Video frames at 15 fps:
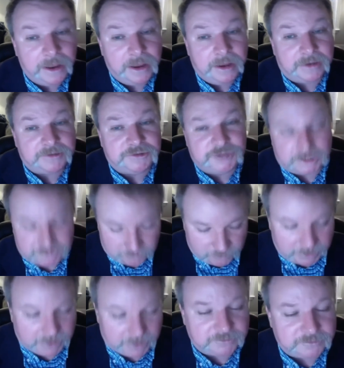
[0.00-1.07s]
gentle
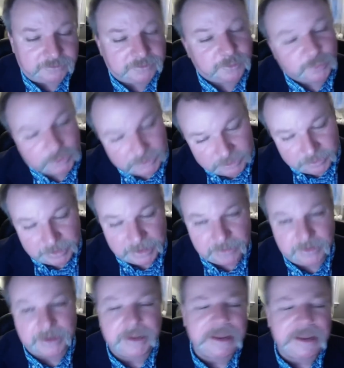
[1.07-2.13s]
counsel to put in your ear,
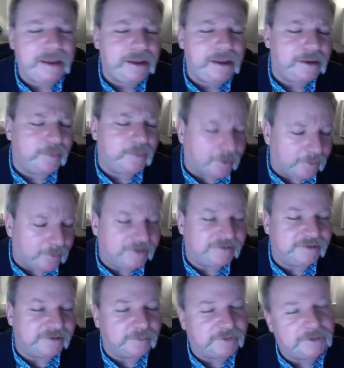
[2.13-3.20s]
like, you probably missed
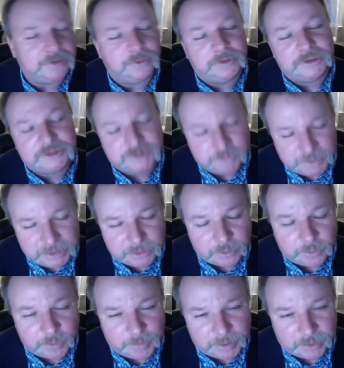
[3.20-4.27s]
something, or you should be a little
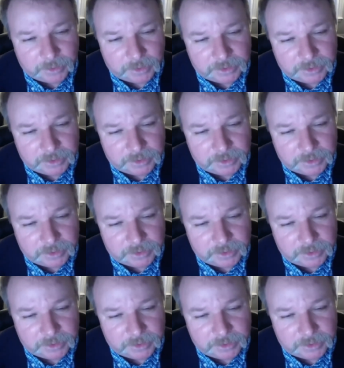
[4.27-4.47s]
bit better on this